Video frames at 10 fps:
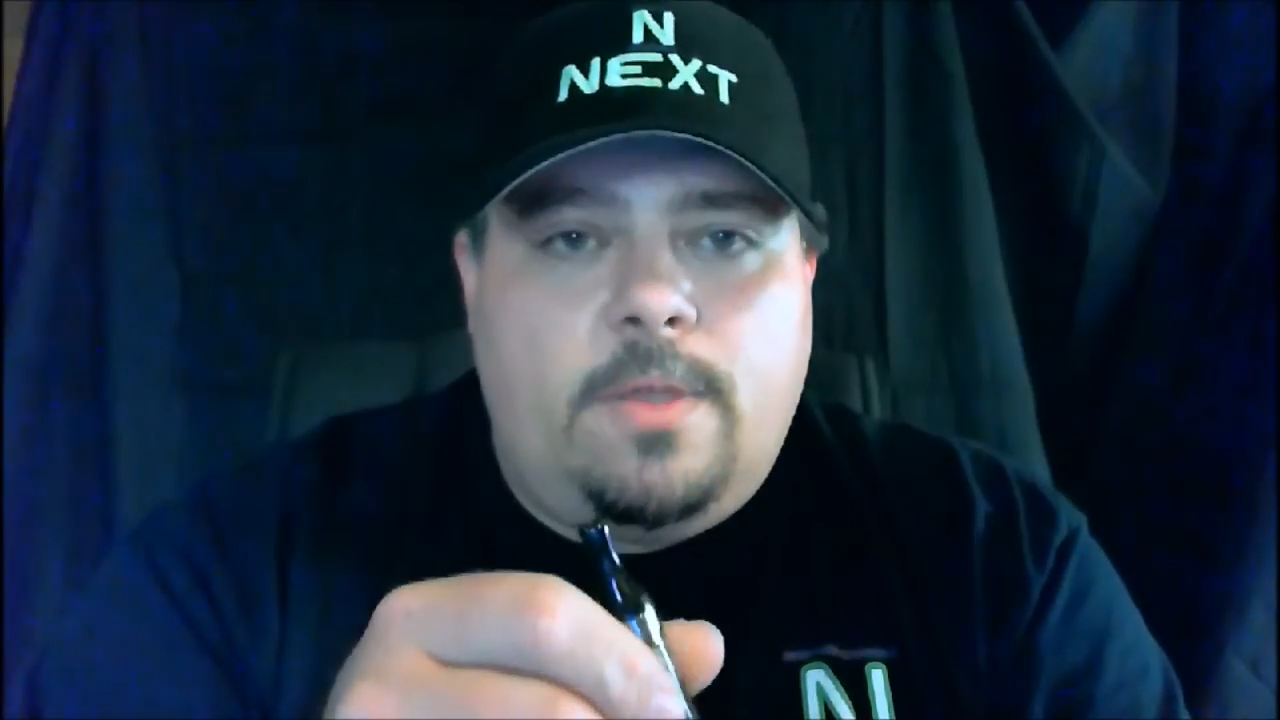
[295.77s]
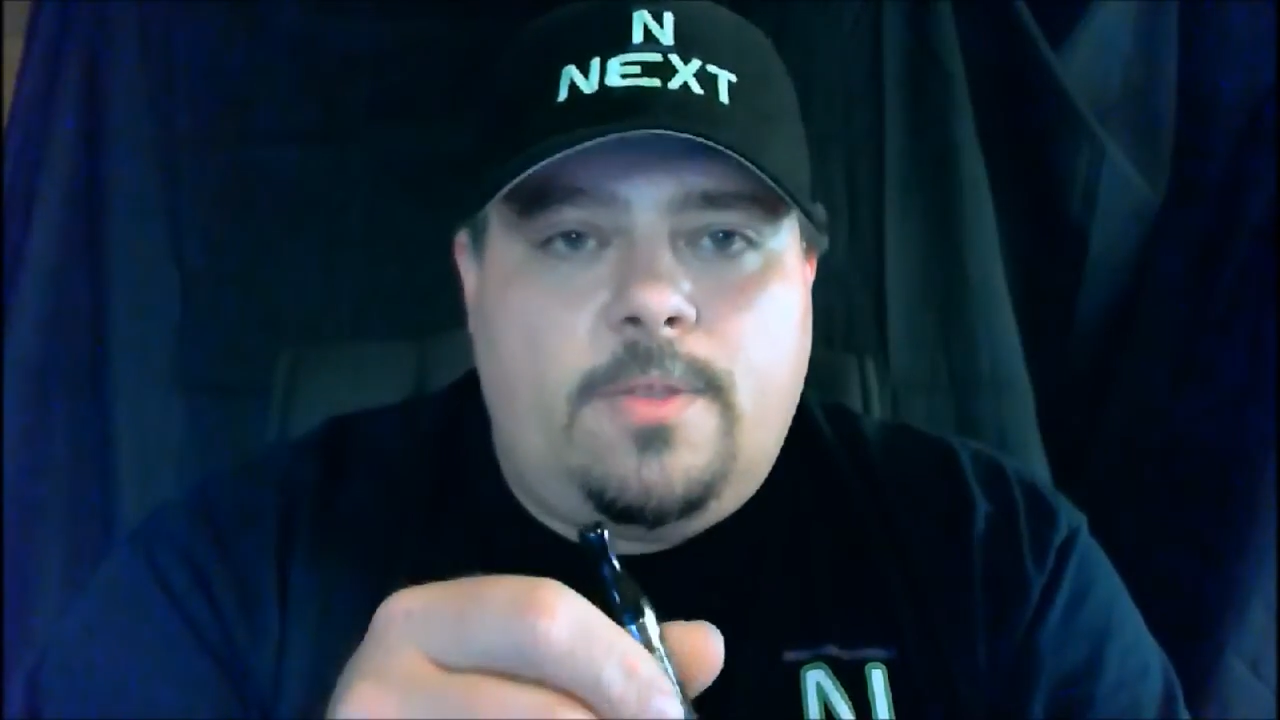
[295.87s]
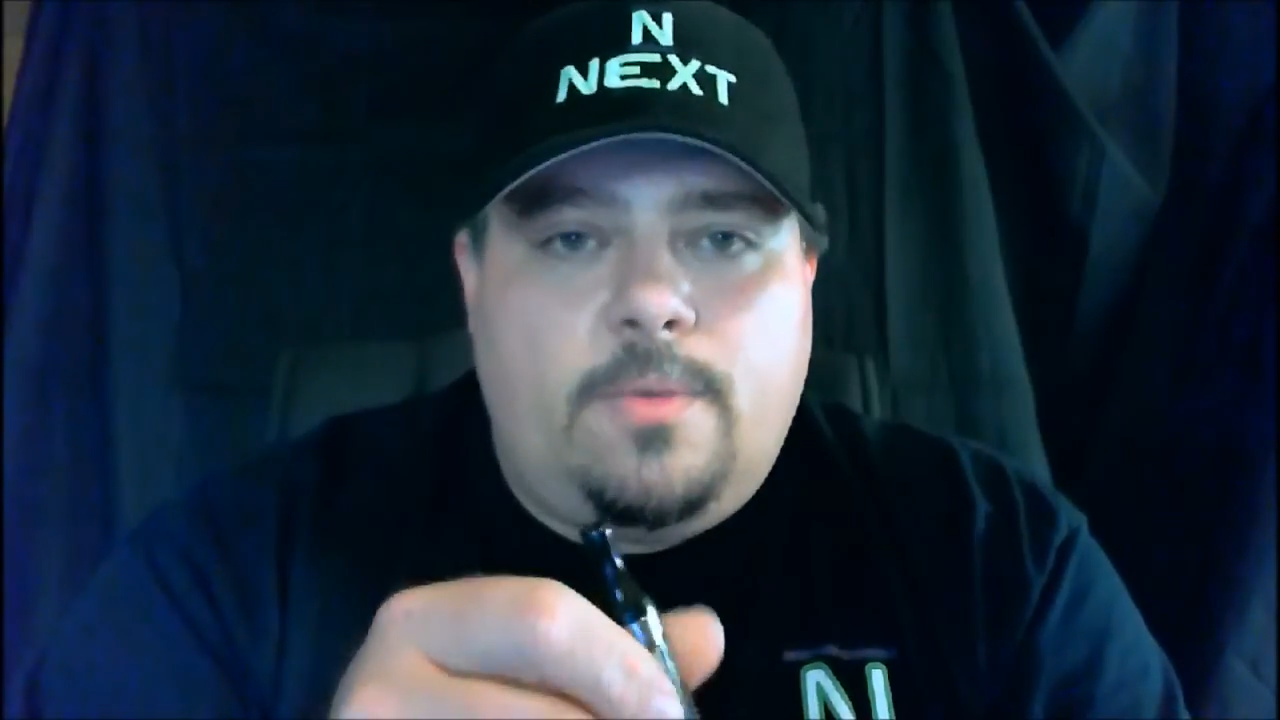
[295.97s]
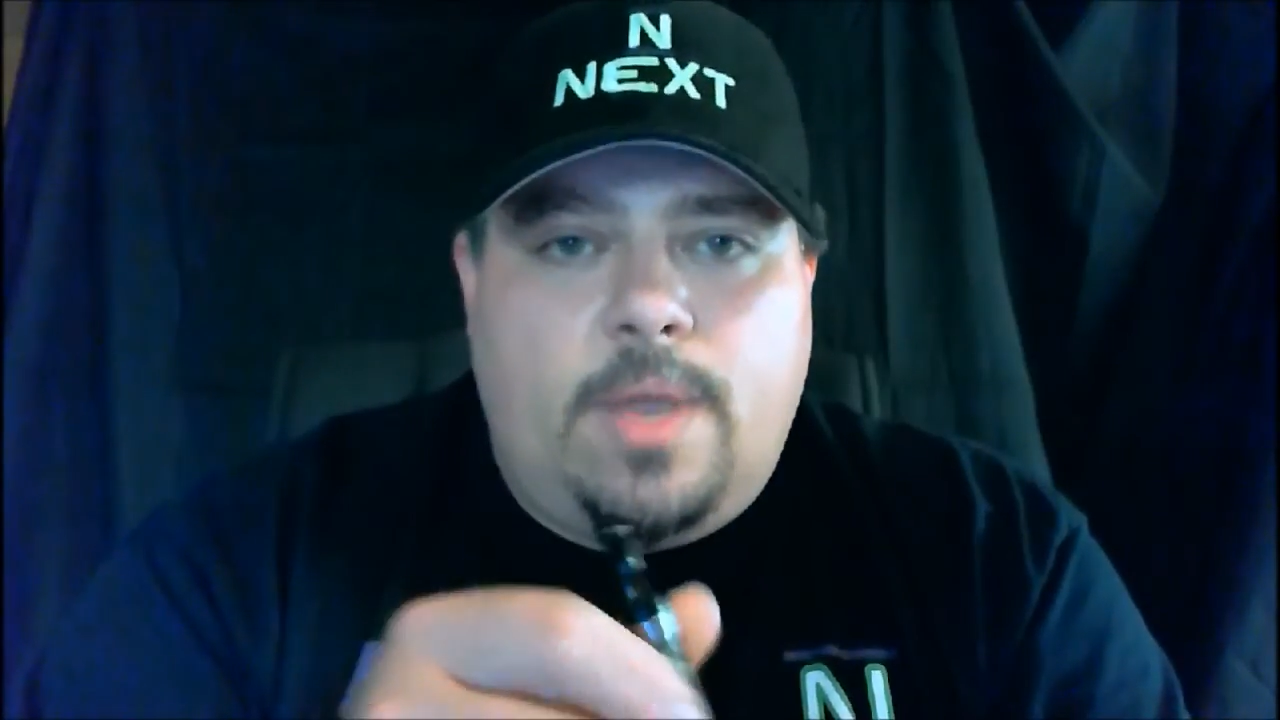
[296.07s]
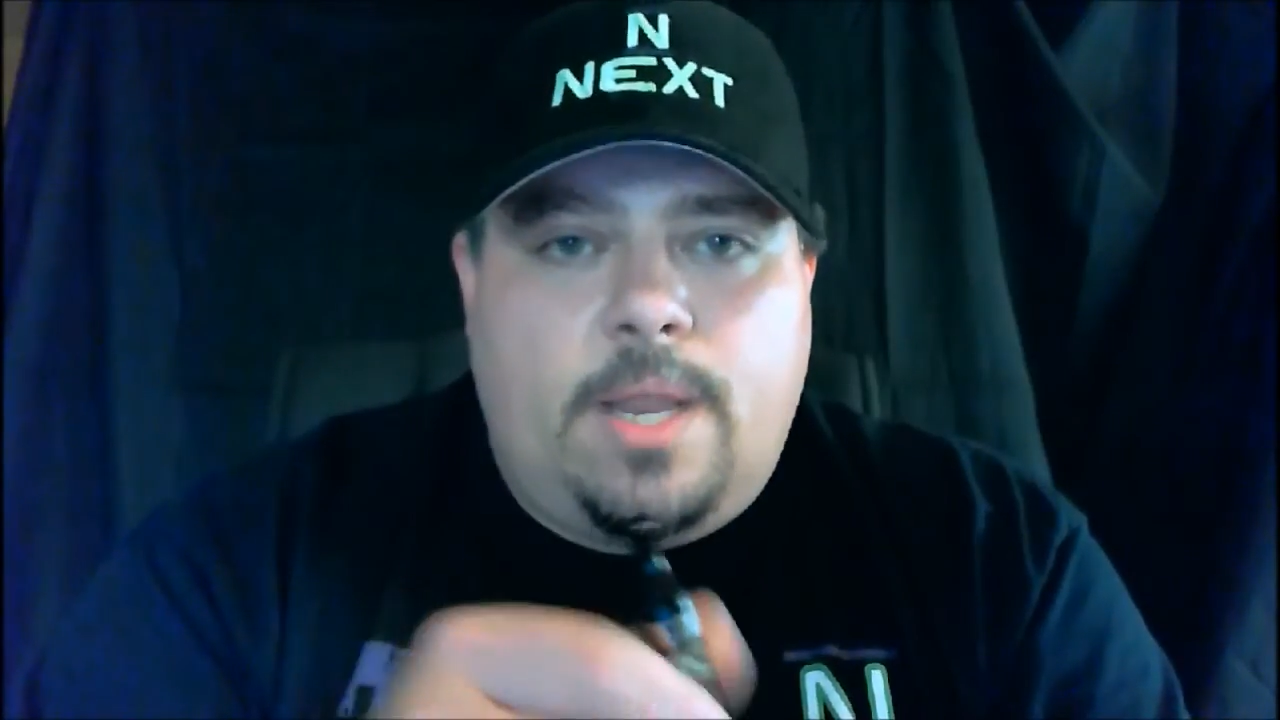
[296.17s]

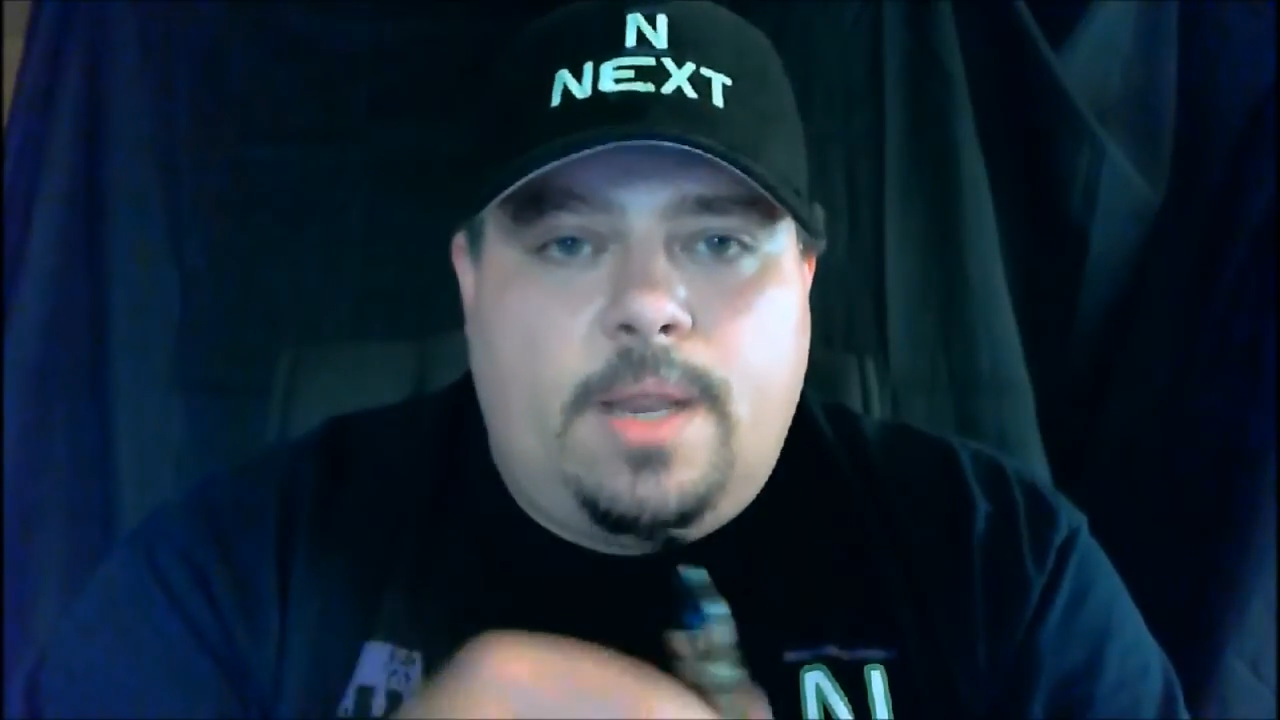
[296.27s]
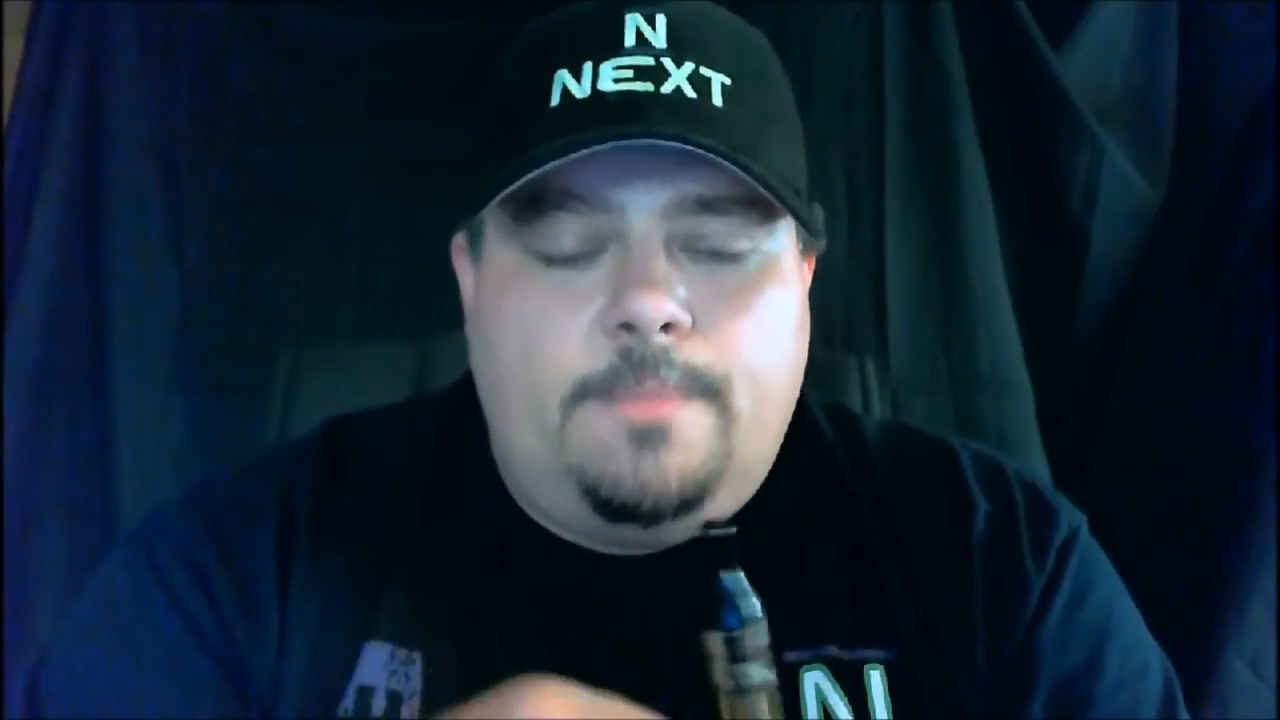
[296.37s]
threaded.